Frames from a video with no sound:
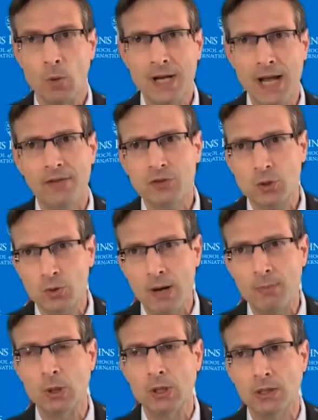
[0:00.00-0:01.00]
would have
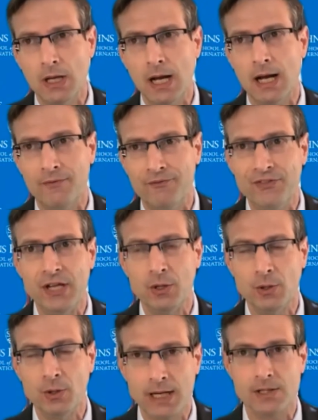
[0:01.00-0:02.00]
trouble
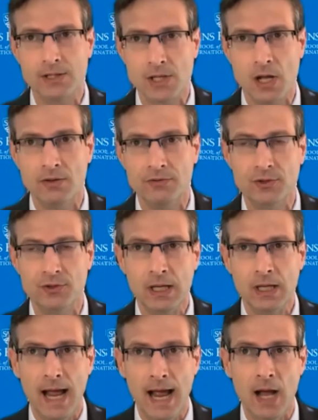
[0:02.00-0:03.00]
figuring itself
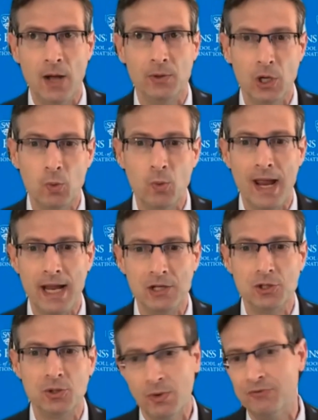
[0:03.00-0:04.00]
out a
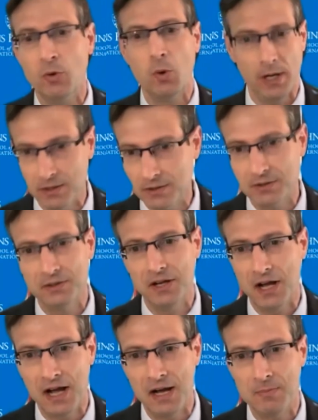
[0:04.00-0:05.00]
way to avoid.
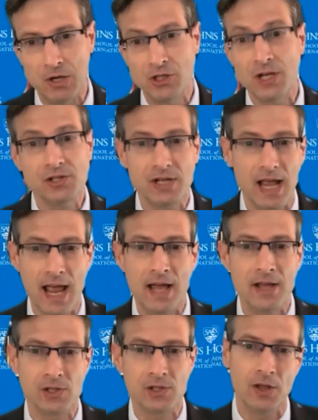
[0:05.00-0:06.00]
Just
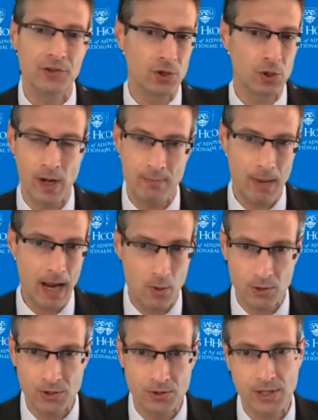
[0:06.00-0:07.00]
as other great
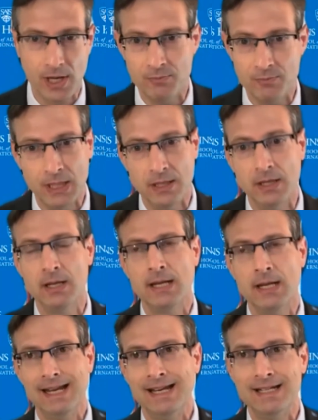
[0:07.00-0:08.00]
powers have been
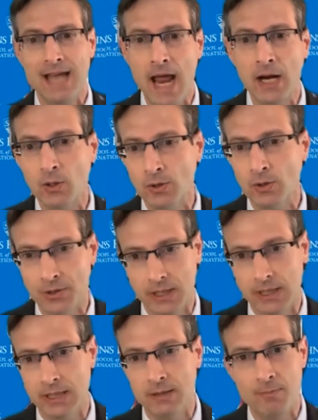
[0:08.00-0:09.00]

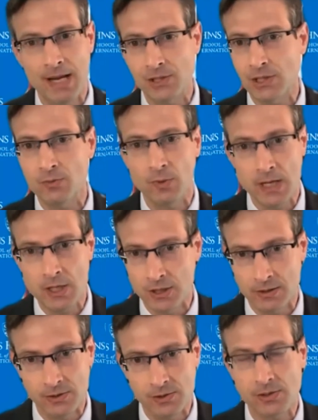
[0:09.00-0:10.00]
entangled in messy
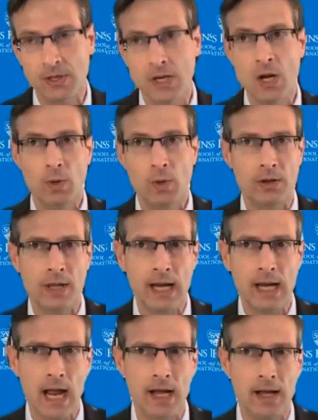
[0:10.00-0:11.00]
regions where they
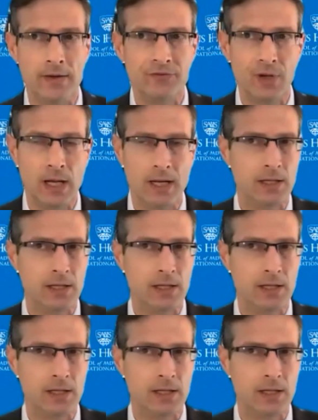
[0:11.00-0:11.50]
have